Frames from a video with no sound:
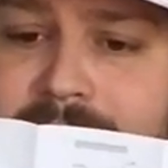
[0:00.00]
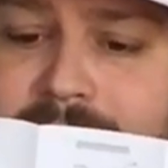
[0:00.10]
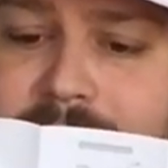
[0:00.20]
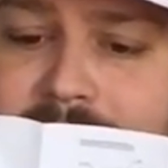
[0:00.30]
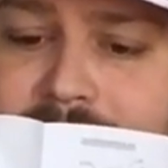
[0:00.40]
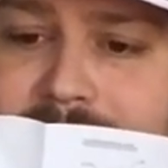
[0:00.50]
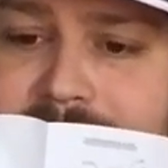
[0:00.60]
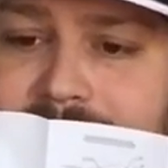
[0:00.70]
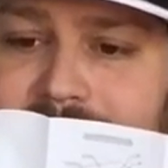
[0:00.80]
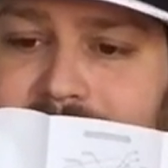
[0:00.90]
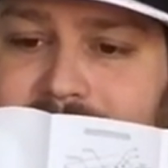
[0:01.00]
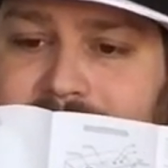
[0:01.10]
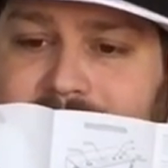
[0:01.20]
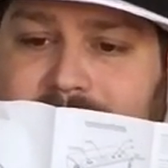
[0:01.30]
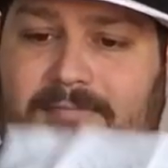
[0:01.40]
Yeah.
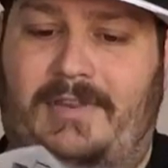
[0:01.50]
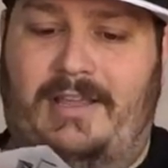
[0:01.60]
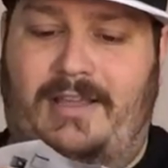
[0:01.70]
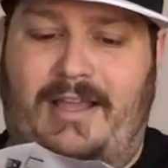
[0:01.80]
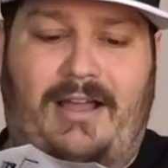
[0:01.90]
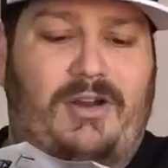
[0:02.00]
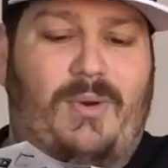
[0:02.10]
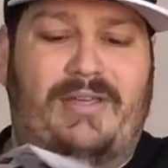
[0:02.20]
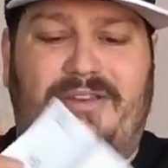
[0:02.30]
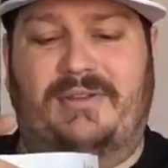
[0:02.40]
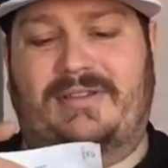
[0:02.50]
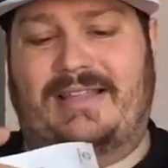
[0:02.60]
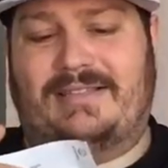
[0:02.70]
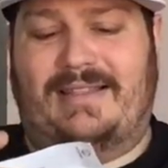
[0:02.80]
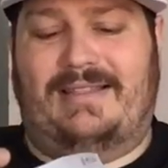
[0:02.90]
I don't know why they,
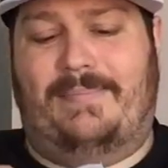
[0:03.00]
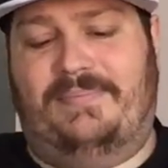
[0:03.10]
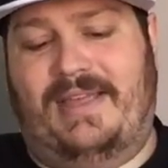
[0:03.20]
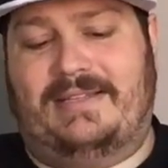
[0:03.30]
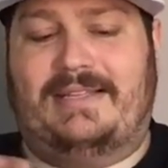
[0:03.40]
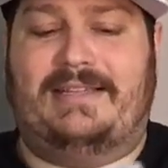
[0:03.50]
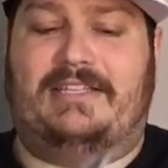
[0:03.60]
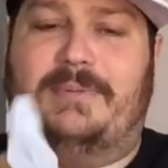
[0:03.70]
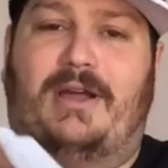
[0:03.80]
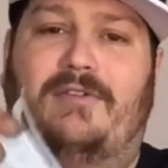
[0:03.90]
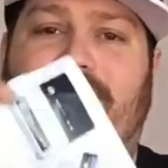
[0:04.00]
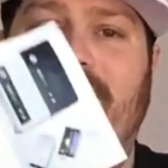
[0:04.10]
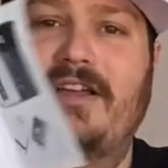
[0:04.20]
that, that, that, that ticks me off.